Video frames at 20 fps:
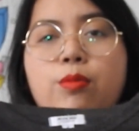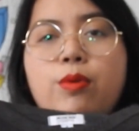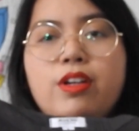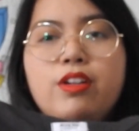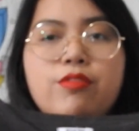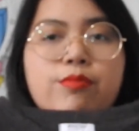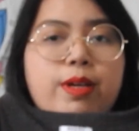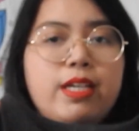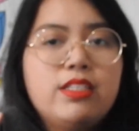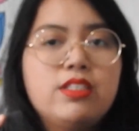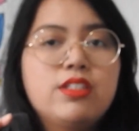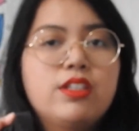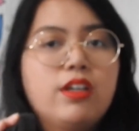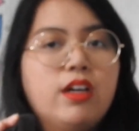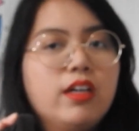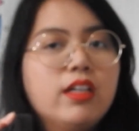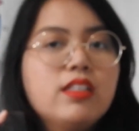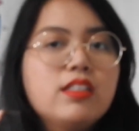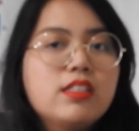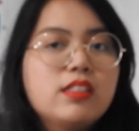one of my
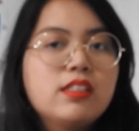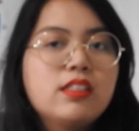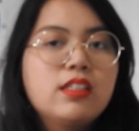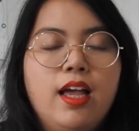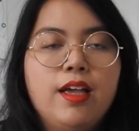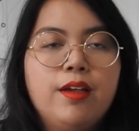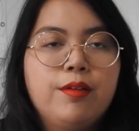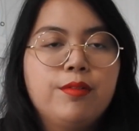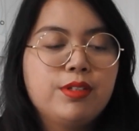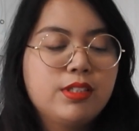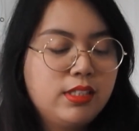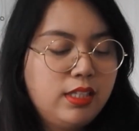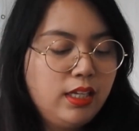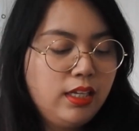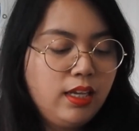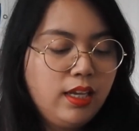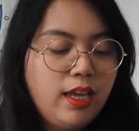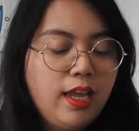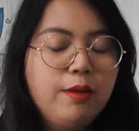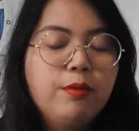skirts. I was
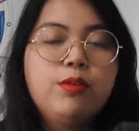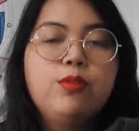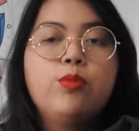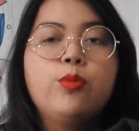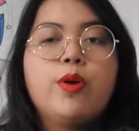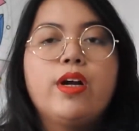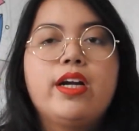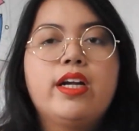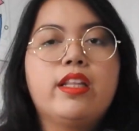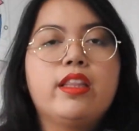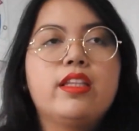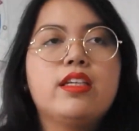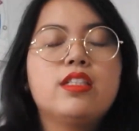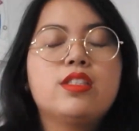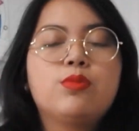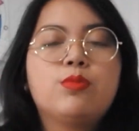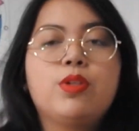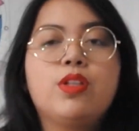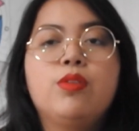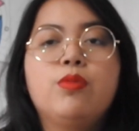thinking I would wear
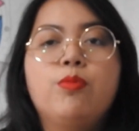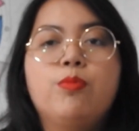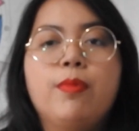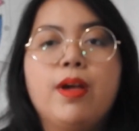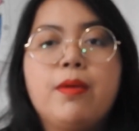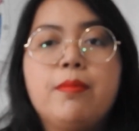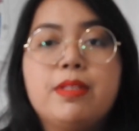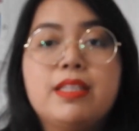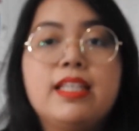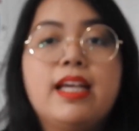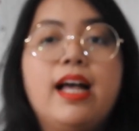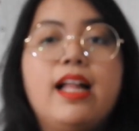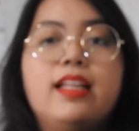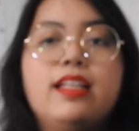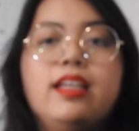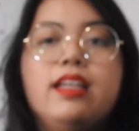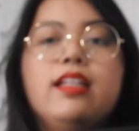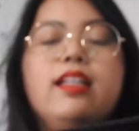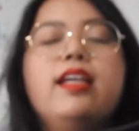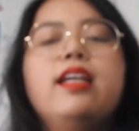this with my
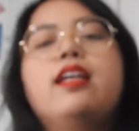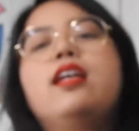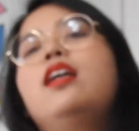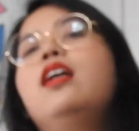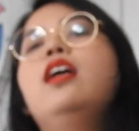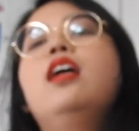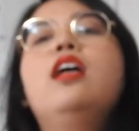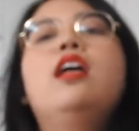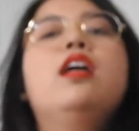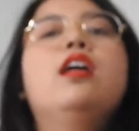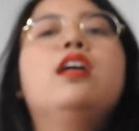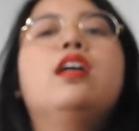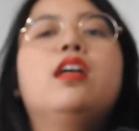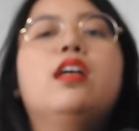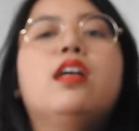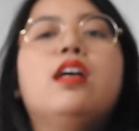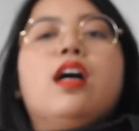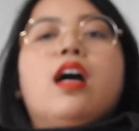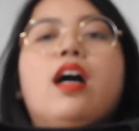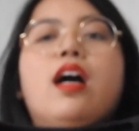metallic like
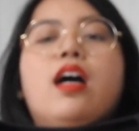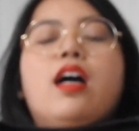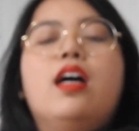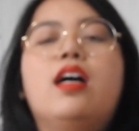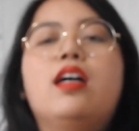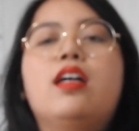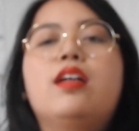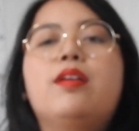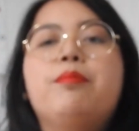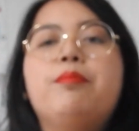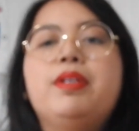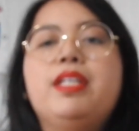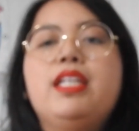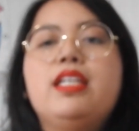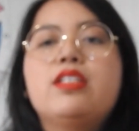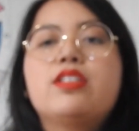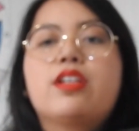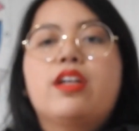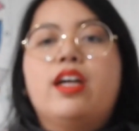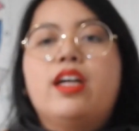
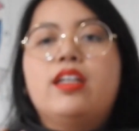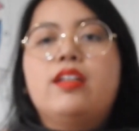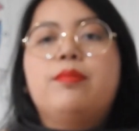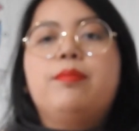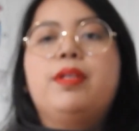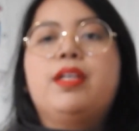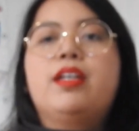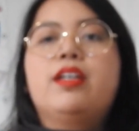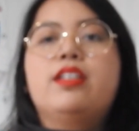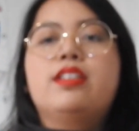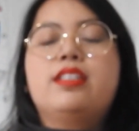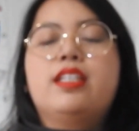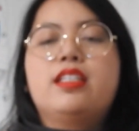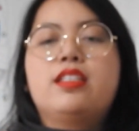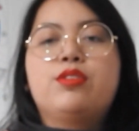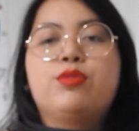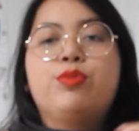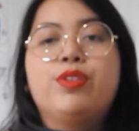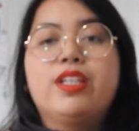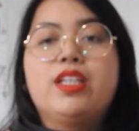midi skirt because
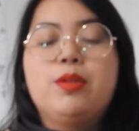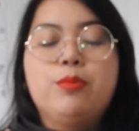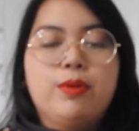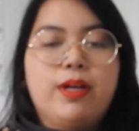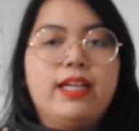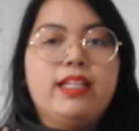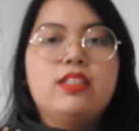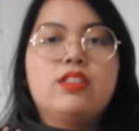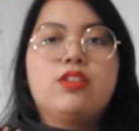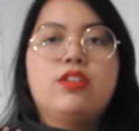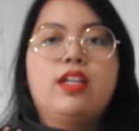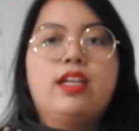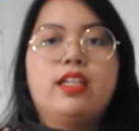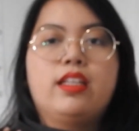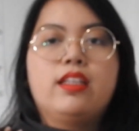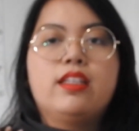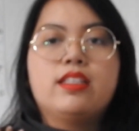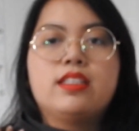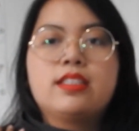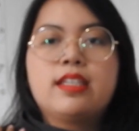that's really bright, so
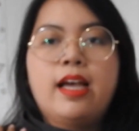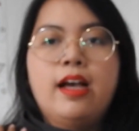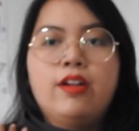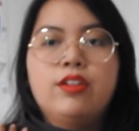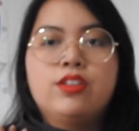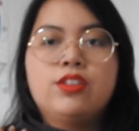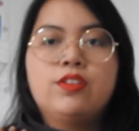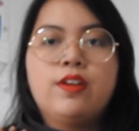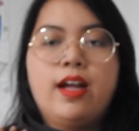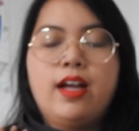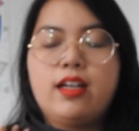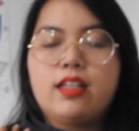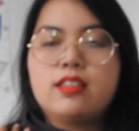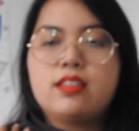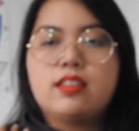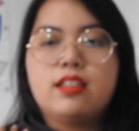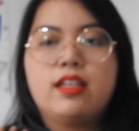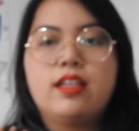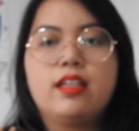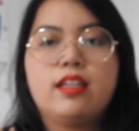like this
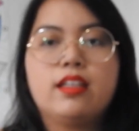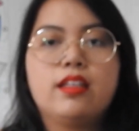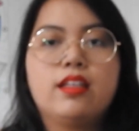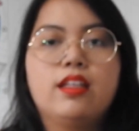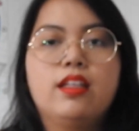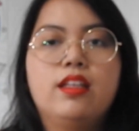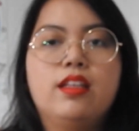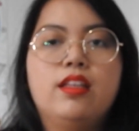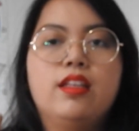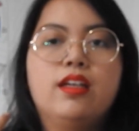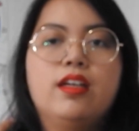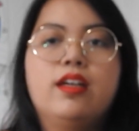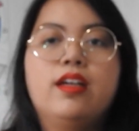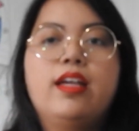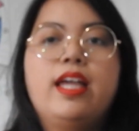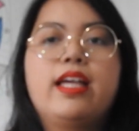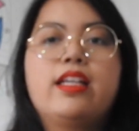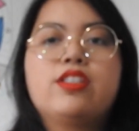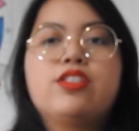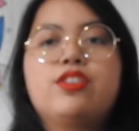counteracts like
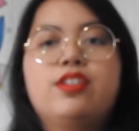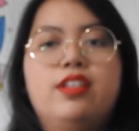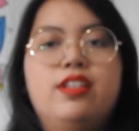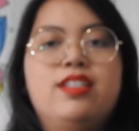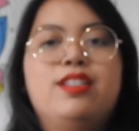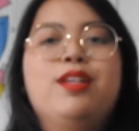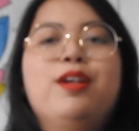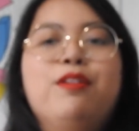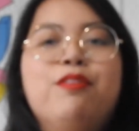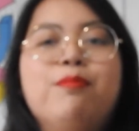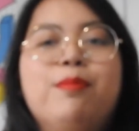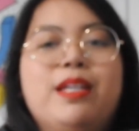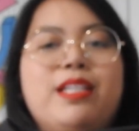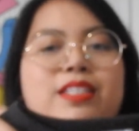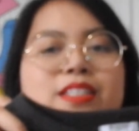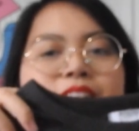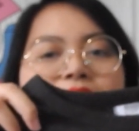the extras of my